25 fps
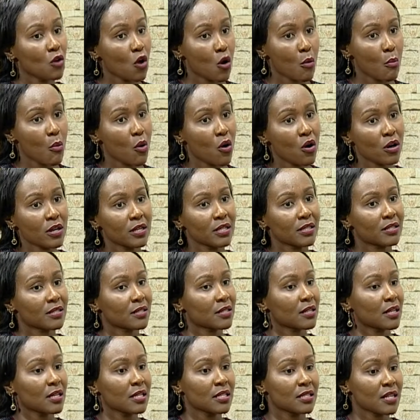more. It's
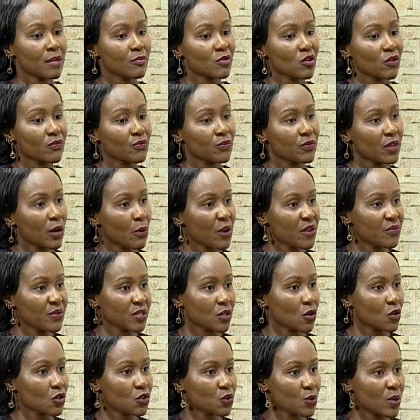in terms of the wife
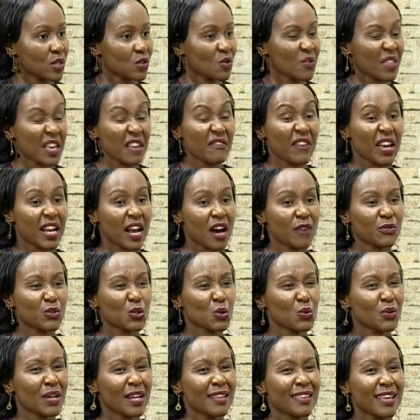is called so and so. They even have
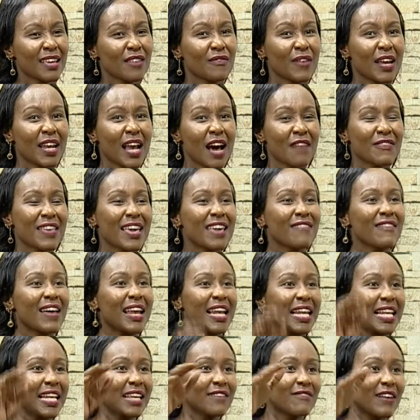children. They even ah, they no,
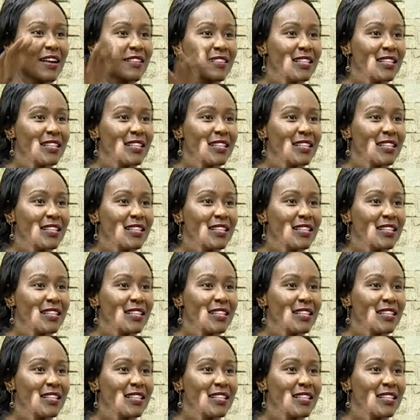even live at this